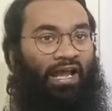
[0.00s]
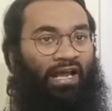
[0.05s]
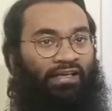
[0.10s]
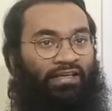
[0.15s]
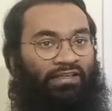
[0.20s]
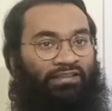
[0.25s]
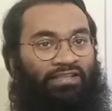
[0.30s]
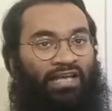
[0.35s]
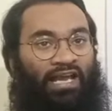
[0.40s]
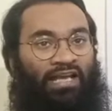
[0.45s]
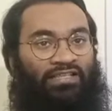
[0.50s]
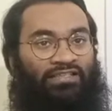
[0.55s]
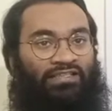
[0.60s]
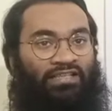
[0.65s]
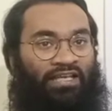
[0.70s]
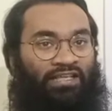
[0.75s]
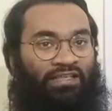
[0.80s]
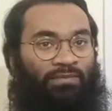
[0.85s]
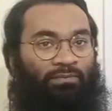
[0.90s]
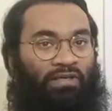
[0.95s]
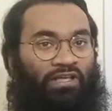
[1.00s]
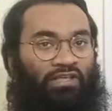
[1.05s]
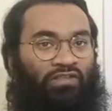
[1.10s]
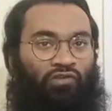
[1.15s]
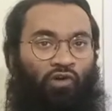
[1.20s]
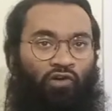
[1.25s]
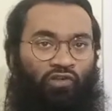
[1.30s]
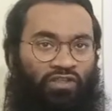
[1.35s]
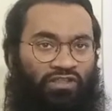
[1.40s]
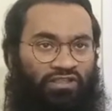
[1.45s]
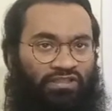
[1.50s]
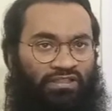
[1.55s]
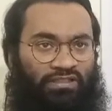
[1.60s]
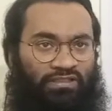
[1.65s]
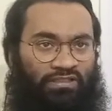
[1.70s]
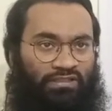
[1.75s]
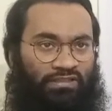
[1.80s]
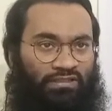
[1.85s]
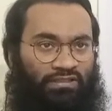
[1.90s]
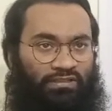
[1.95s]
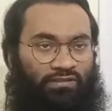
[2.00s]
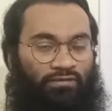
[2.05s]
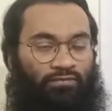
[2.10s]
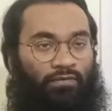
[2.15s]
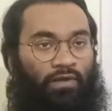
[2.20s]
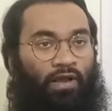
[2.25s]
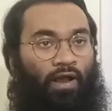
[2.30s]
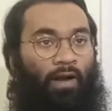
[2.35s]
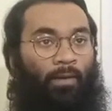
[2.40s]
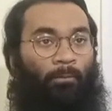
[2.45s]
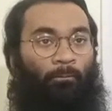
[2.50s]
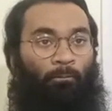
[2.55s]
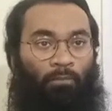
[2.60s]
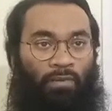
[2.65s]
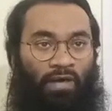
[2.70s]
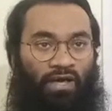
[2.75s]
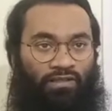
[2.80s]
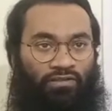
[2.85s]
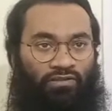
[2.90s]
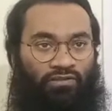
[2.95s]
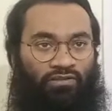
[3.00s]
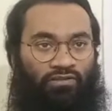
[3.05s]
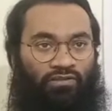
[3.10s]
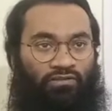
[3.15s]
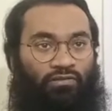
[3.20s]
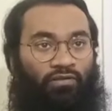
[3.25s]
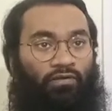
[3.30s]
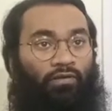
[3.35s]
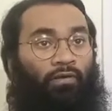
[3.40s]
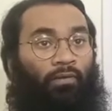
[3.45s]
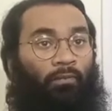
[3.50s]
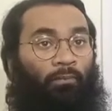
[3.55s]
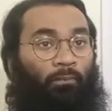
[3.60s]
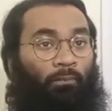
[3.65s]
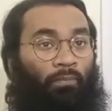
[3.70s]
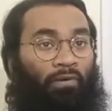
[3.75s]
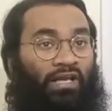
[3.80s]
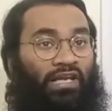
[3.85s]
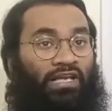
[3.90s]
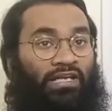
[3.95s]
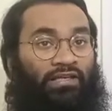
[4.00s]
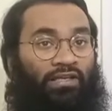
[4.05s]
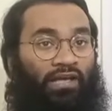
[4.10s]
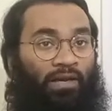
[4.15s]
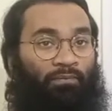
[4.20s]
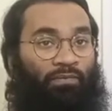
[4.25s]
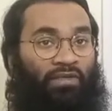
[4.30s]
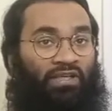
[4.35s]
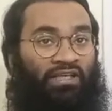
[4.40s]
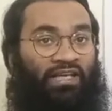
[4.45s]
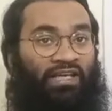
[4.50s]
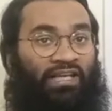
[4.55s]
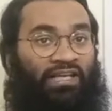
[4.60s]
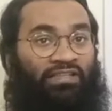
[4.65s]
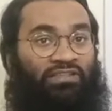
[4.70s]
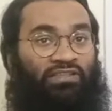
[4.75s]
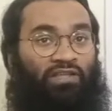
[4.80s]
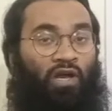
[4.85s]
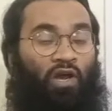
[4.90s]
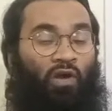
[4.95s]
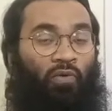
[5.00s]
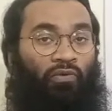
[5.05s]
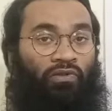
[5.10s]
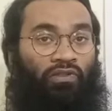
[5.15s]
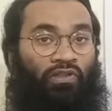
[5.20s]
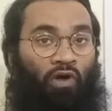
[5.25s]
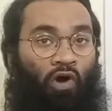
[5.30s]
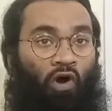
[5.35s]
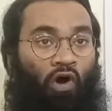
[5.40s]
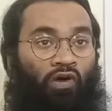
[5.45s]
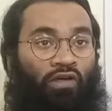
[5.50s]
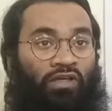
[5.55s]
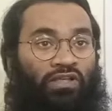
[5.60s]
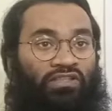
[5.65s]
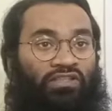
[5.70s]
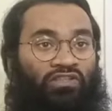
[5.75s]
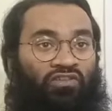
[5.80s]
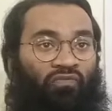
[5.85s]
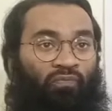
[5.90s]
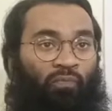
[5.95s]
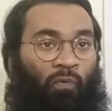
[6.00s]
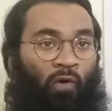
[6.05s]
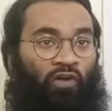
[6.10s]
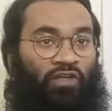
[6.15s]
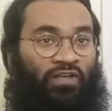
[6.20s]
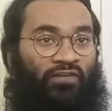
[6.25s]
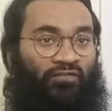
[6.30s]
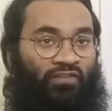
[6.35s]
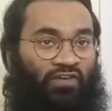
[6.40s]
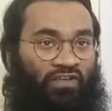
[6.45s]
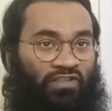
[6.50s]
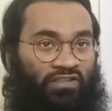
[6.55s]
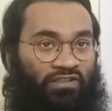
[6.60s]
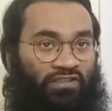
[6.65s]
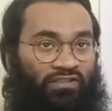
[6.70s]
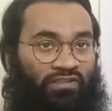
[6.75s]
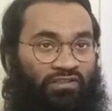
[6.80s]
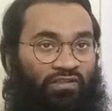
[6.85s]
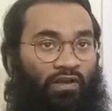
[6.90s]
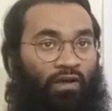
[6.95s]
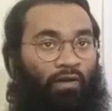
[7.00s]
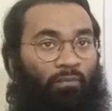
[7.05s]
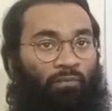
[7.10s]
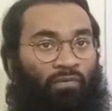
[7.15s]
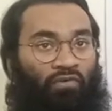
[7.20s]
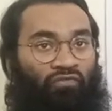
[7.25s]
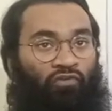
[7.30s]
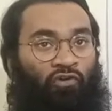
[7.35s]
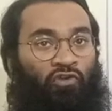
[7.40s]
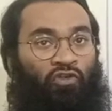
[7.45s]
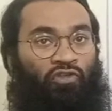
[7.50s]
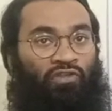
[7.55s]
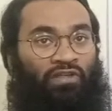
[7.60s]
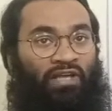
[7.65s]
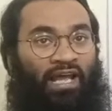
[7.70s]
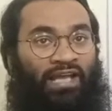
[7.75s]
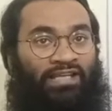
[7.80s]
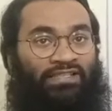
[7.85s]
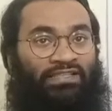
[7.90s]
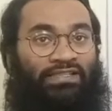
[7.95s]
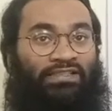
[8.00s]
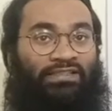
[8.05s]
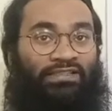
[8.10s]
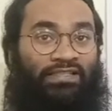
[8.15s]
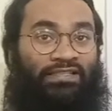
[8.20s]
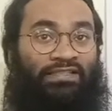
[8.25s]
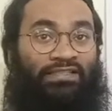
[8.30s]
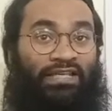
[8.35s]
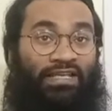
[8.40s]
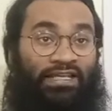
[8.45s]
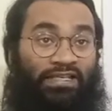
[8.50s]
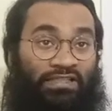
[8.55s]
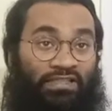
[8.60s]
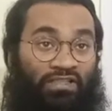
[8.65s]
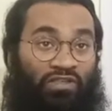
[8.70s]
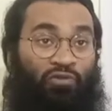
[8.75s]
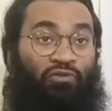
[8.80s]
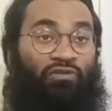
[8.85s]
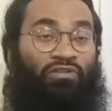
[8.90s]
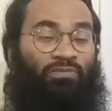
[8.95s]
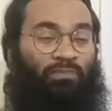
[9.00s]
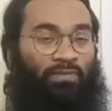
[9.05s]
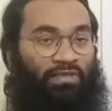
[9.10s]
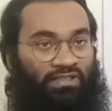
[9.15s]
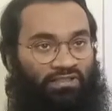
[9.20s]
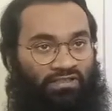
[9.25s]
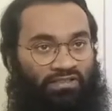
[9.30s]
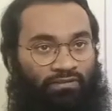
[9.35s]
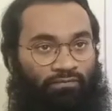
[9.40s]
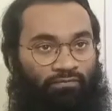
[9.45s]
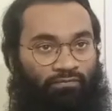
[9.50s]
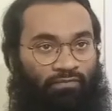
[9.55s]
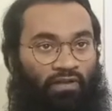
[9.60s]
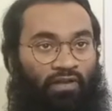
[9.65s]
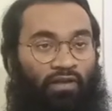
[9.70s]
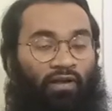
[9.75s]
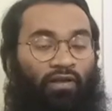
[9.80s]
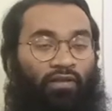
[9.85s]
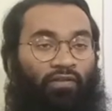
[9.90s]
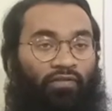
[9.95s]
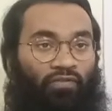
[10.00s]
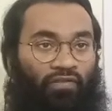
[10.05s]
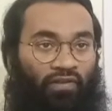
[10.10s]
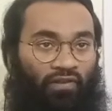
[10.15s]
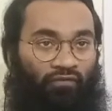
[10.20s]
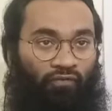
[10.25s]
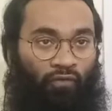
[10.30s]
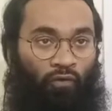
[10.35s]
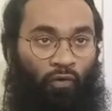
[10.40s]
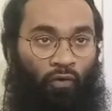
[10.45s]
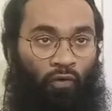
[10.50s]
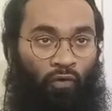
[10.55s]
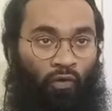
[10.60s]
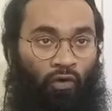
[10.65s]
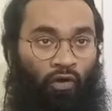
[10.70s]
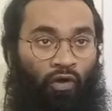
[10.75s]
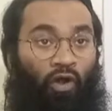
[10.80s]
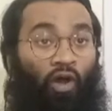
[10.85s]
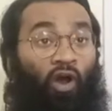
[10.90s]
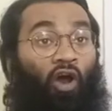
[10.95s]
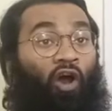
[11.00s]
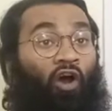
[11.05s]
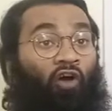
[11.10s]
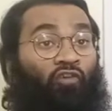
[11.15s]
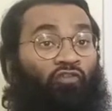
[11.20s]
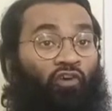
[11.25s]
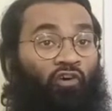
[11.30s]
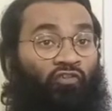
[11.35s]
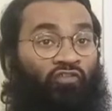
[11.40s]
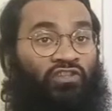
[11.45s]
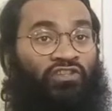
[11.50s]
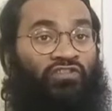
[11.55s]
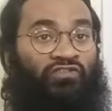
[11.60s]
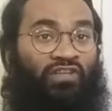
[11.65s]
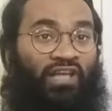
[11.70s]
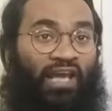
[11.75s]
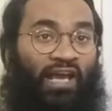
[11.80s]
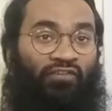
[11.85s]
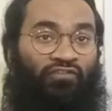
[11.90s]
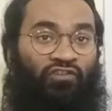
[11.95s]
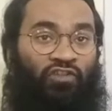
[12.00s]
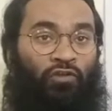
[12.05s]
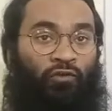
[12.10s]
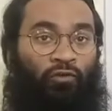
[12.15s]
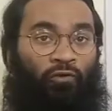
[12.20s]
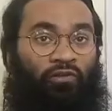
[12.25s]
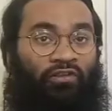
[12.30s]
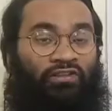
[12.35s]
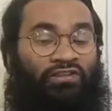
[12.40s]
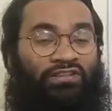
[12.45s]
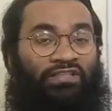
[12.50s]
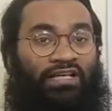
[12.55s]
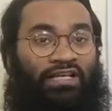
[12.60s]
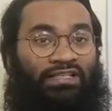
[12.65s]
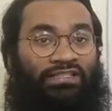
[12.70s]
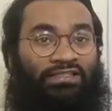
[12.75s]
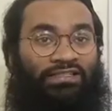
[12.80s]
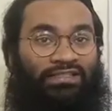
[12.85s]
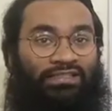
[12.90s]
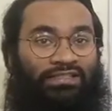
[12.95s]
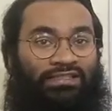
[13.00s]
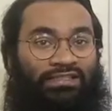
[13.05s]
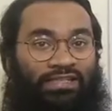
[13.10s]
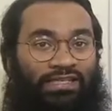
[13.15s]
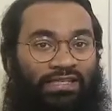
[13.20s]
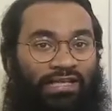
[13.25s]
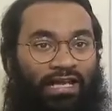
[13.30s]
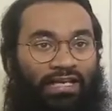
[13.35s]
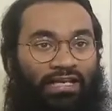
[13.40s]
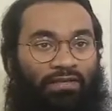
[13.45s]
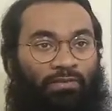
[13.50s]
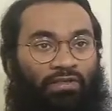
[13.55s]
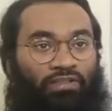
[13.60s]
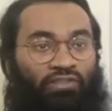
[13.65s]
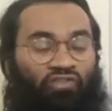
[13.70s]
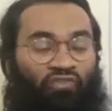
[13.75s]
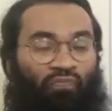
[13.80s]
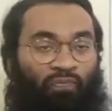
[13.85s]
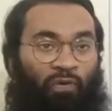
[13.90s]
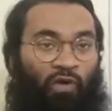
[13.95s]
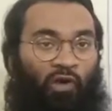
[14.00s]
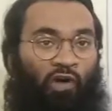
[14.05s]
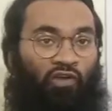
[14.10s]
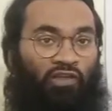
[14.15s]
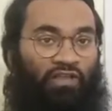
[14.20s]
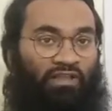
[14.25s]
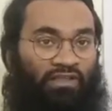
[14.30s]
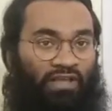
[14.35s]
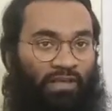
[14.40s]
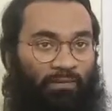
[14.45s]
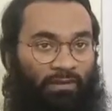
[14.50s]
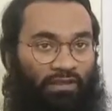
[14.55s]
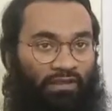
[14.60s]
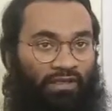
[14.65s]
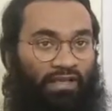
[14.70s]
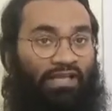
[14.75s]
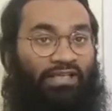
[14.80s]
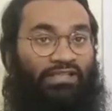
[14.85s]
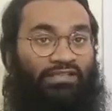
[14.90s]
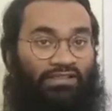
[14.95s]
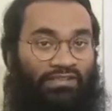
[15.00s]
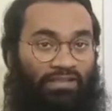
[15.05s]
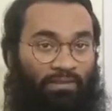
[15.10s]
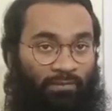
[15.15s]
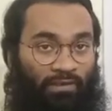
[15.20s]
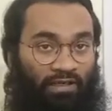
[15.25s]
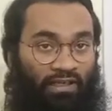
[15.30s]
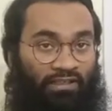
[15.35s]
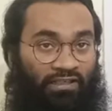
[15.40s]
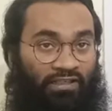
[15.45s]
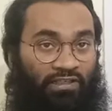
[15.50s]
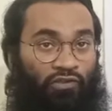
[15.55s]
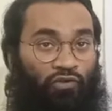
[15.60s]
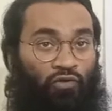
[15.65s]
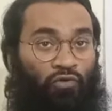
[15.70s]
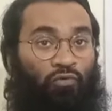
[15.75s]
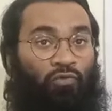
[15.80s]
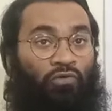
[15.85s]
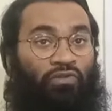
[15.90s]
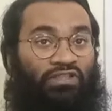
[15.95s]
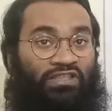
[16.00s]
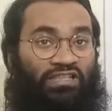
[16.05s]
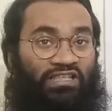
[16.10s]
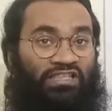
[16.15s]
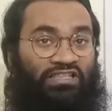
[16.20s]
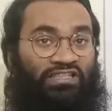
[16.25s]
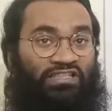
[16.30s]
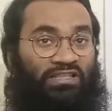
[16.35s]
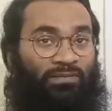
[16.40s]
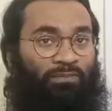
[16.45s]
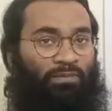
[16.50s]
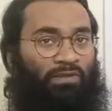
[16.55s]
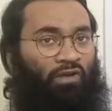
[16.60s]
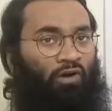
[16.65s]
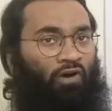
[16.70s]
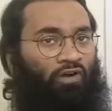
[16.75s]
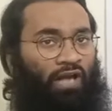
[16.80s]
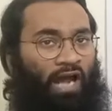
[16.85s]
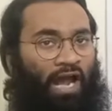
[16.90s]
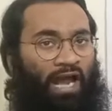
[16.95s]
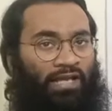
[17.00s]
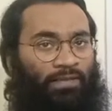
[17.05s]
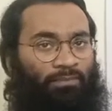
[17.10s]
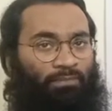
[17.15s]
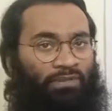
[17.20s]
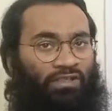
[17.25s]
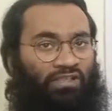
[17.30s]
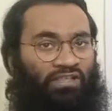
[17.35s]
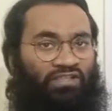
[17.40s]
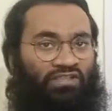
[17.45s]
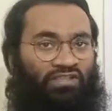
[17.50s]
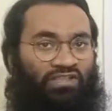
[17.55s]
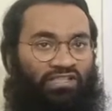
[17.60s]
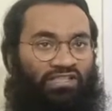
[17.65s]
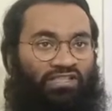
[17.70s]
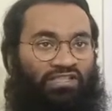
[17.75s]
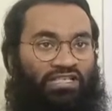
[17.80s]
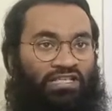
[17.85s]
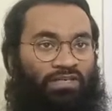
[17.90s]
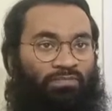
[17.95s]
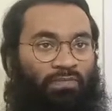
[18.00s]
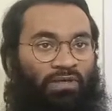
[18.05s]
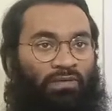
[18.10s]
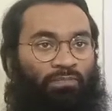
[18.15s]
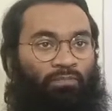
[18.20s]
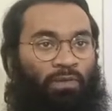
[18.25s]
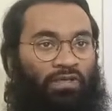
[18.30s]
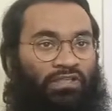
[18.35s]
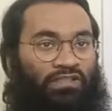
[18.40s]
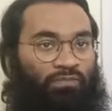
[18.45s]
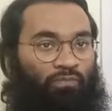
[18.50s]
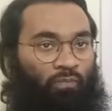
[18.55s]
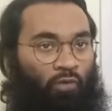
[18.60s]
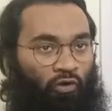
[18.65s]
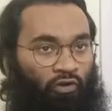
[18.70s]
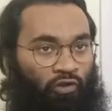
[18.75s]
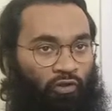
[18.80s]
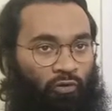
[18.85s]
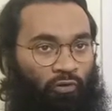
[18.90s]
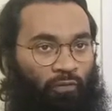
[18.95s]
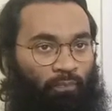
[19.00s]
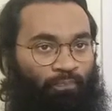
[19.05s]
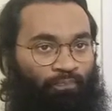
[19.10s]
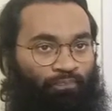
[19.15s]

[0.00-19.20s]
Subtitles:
and attacks the enemies or diseases. But brain communicates with the organs of body first before utilizing this induced medicine. Therefore, for which we have used 16 elements of periodic table, similarly to TCP or IP 16-bit bus module.